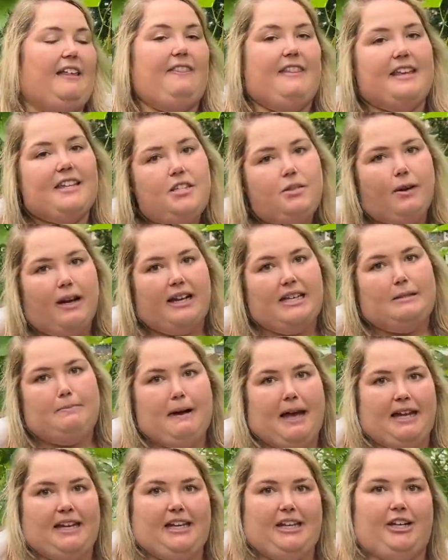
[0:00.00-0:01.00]
In this raised
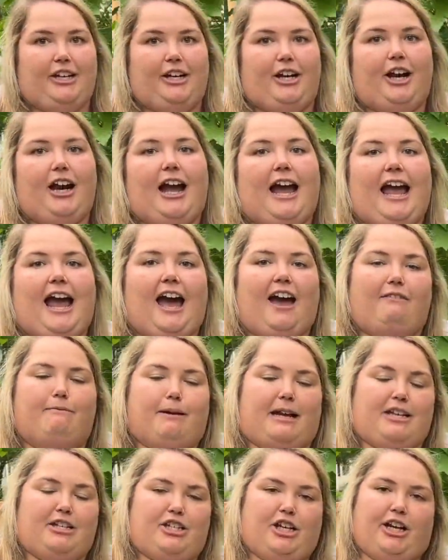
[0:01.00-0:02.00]
bed here, I have
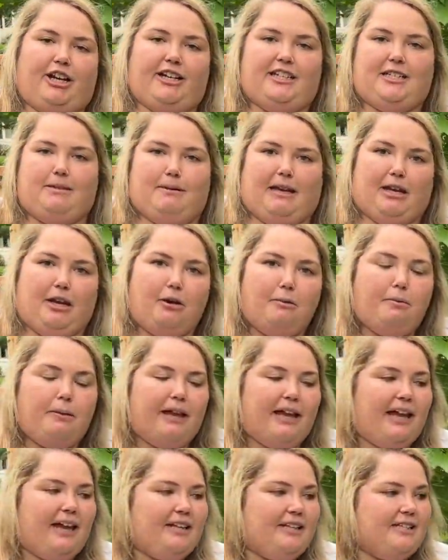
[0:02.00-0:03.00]
my cherry tomato
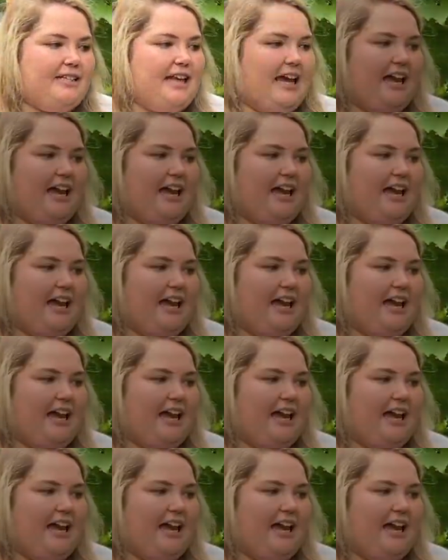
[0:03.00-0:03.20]
plants.